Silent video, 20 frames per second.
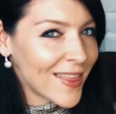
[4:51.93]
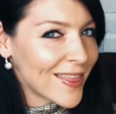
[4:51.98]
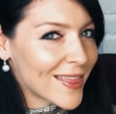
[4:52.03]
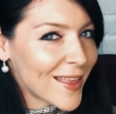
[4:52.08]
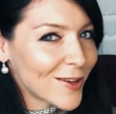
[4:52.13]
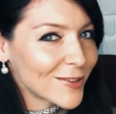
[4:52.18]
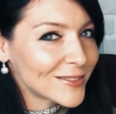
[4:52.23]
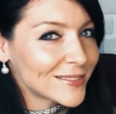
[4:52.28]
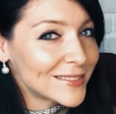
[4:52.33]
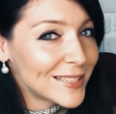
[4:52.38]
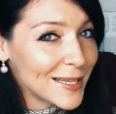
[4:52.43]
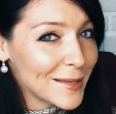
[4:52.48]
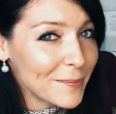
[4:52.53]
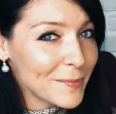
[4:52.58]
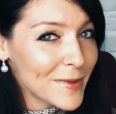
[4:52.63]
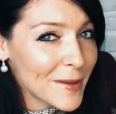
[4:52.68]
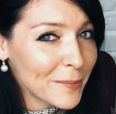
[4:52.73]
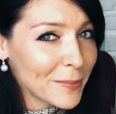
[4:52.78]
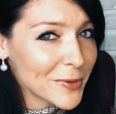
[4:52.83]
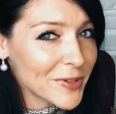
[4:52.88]
Now,
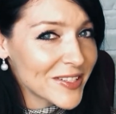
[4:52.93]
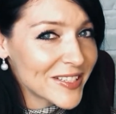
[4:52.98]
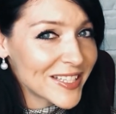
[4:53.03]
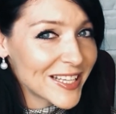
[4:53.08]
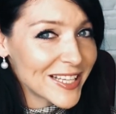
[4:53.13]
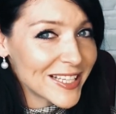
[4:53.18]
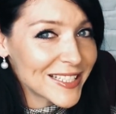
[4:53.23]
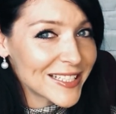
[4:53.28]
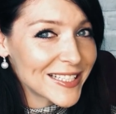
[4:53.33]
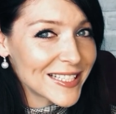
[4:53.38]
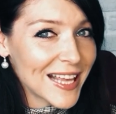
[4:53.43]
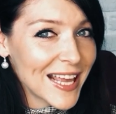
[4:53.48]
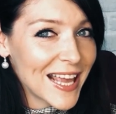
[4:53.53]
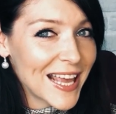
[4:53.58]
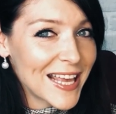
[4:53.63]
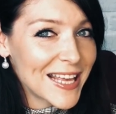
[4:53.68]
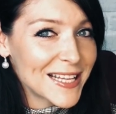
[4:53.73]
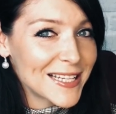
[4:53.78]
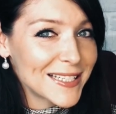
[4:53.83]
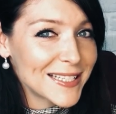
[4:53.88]
tip number 6
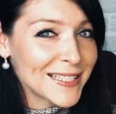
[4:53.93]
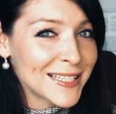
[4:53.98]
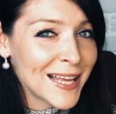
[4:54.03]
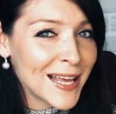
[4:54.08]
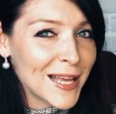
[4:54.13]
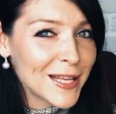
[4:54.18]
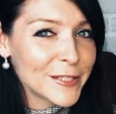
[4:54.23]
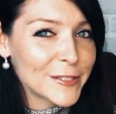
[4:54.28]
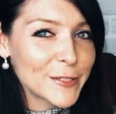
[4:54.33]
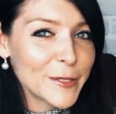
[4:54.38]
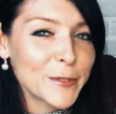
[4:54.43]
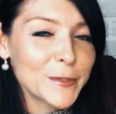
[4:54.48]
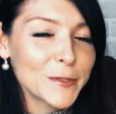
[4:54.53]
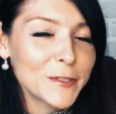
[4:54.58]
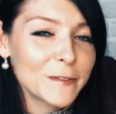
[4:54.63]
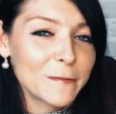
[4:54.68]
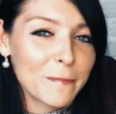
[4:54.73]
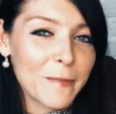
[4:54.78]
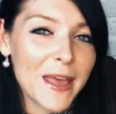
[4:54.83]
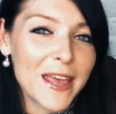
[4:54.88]
is
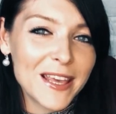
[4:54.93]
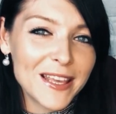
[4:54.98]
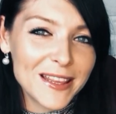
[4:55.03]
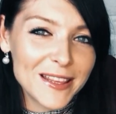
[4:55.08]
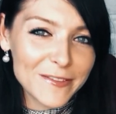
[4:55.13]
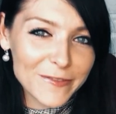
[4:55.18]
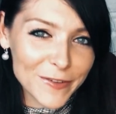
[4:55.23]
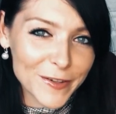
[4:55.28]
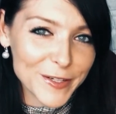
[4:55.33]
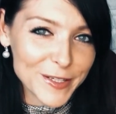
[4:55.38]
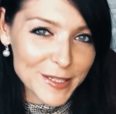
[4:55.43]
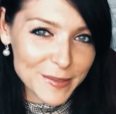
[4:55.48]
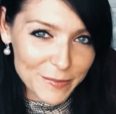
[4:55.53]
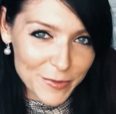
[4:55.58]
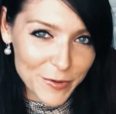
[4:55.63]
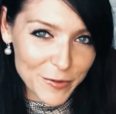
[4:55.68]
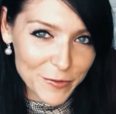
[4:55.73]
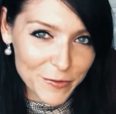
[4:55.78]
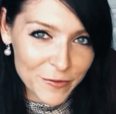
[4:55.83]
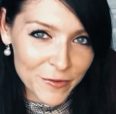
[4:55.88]
don't make the first
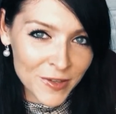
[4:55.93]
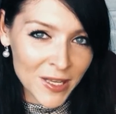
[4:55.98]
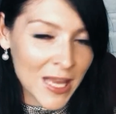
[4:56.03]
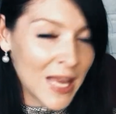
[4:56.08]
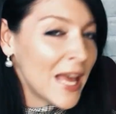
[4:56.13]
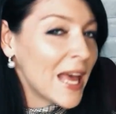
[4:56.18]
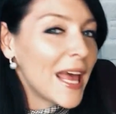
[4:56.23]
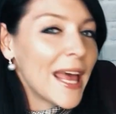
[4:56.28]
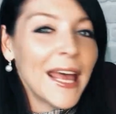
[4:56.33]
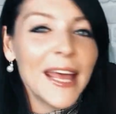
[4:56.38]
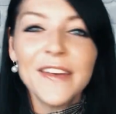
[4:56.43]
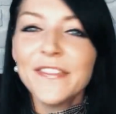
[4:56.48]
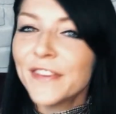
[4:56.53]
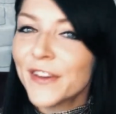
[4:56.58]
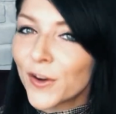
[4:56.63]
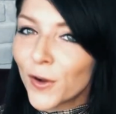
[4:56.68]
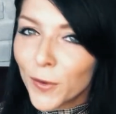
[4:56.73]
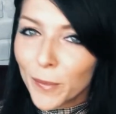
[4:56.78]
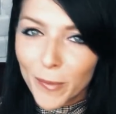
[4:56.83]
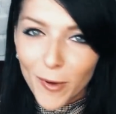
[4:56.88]
move. If
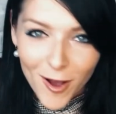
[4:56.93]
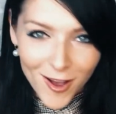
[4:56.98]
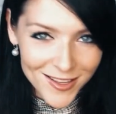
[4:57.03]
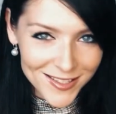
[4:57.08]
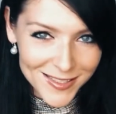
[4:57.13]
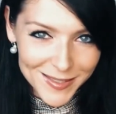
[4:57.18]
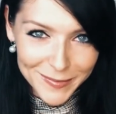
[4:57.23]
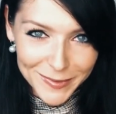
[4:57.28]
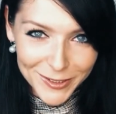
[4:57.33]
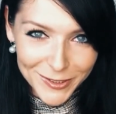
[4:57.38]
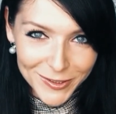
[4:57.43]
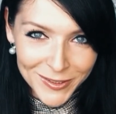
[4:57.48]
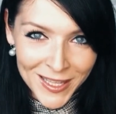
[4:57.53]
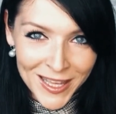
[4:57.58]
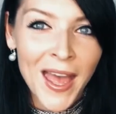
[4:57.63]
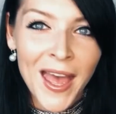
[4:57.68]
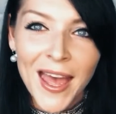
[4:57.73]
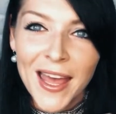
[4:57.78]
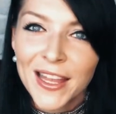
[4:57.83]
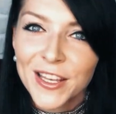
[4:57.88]
at all possible,
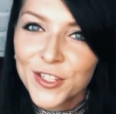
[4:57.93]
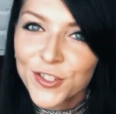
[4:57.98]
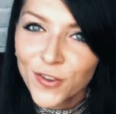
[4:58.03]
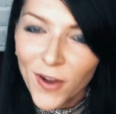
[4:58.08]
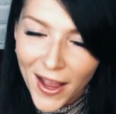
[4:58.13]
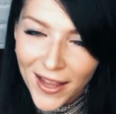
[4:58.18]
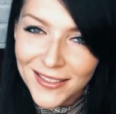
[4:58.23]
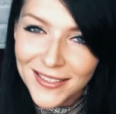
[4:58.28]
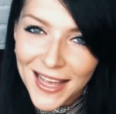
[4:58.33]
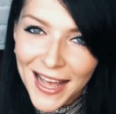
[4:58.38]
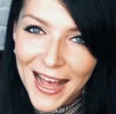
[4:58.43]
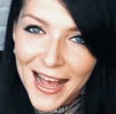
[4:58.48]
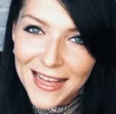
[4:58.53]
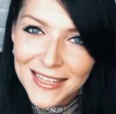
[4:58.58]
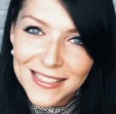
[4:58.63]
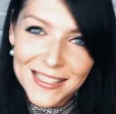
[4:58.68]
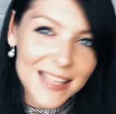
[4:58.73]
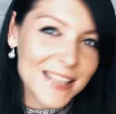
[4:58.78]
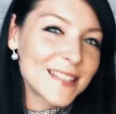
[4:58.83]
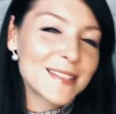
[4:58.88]
Try to
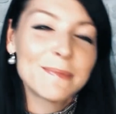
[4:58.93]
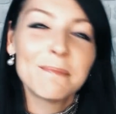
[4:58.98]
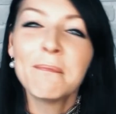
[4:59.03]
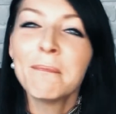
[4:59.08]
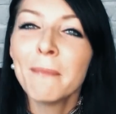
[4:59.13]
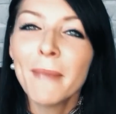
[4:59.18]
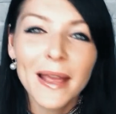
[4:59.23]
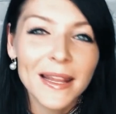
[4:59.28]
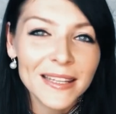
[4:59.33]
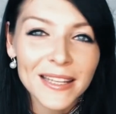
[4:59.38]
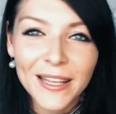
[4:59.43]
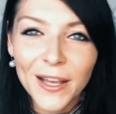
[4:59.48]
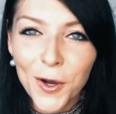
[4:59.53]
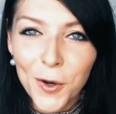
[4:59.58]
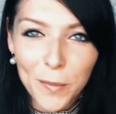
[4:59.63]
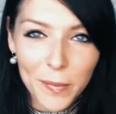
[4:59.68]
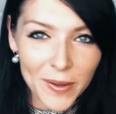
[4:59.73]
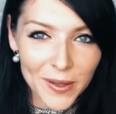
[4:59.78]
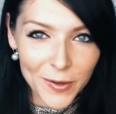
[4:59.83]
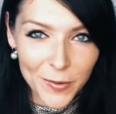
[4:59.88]
ask as many
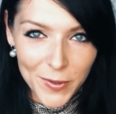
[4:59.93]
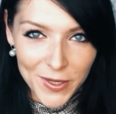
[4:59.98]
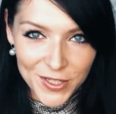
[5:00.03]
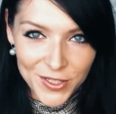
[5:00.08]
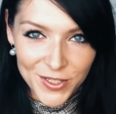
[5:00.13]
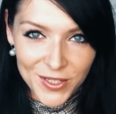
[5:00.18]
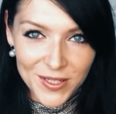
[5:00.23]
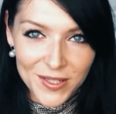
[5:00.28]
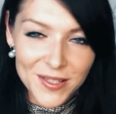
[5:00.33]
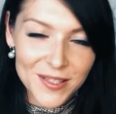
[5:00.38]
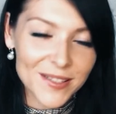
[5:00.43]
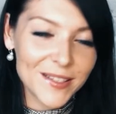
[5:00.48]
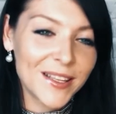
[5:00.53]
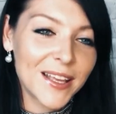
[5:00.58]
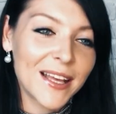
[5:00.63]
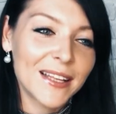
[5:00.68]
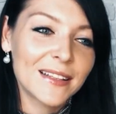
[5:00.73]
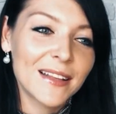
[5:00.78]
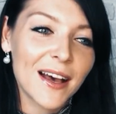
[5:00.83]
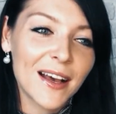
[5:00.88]
open questions to
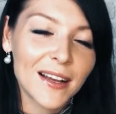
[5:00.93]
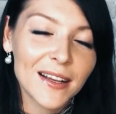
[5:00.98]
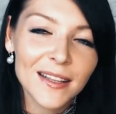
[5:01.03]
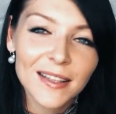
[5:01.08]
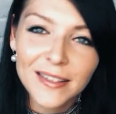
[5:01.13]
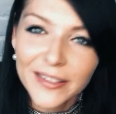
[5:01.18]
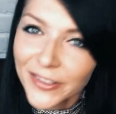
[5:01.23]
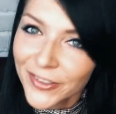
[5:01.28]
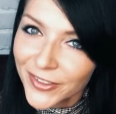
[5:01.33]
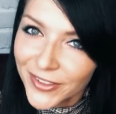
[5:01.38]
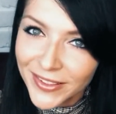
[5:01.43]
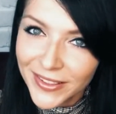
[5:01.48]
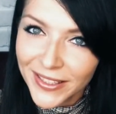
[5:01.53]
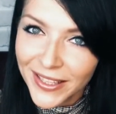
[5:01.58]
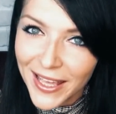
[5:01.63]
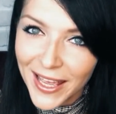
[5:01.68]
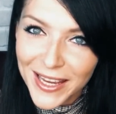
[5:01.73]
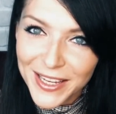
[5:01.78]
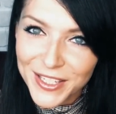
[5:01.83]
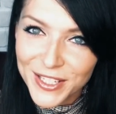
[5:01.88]
get a clear
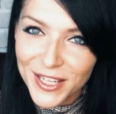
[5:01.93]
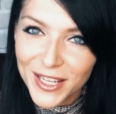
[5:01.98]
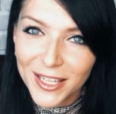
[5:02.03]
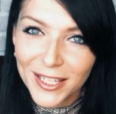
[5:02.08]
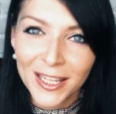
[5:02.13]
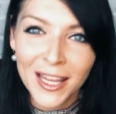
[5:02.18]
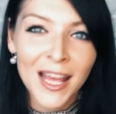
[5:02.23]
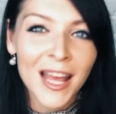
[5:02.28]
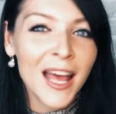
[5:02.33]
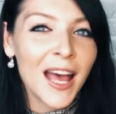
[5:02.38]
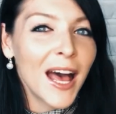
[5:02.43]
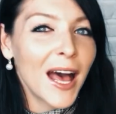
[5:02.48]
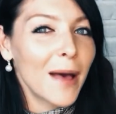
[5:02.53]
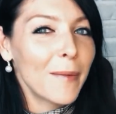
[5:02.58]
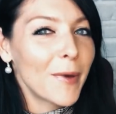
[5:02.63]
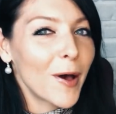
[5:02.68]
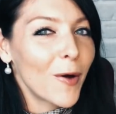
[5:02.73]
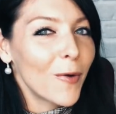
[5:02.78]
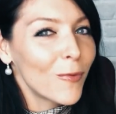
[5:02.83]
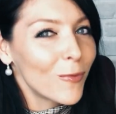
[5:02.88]
indication
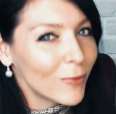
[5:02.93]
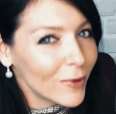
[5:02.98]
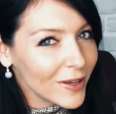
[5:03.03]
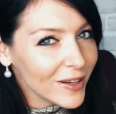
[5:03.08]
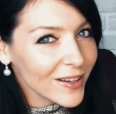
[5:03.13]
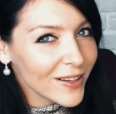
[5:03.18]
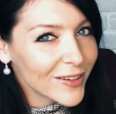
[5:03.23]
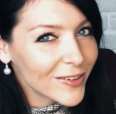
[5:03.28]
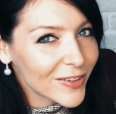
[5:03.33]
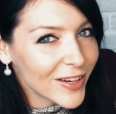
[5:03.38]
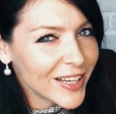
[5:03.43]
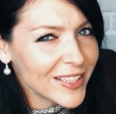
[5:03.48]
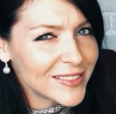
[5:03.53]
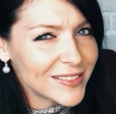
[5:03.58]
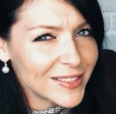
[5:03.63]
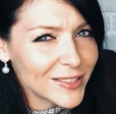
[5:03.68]
about what a great